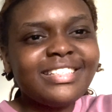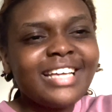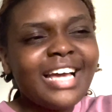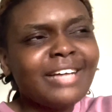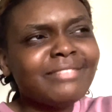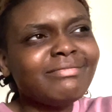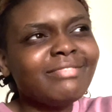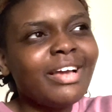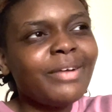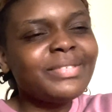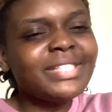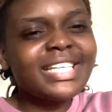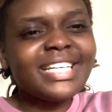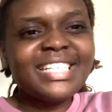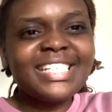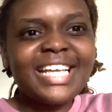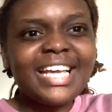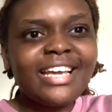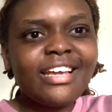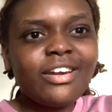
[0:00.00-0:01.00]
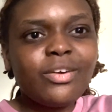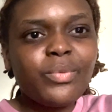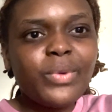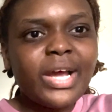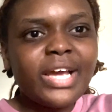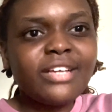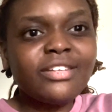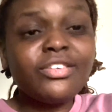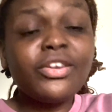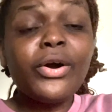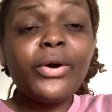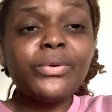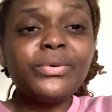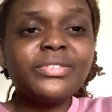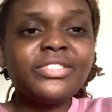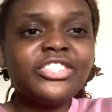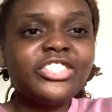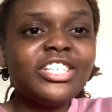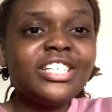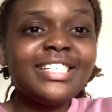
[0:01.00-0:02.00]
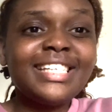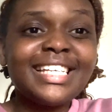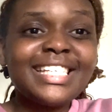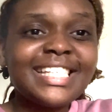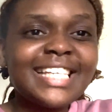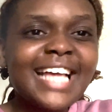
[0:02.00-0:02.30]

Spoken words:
yeah, I was gonna say in a way. No, she's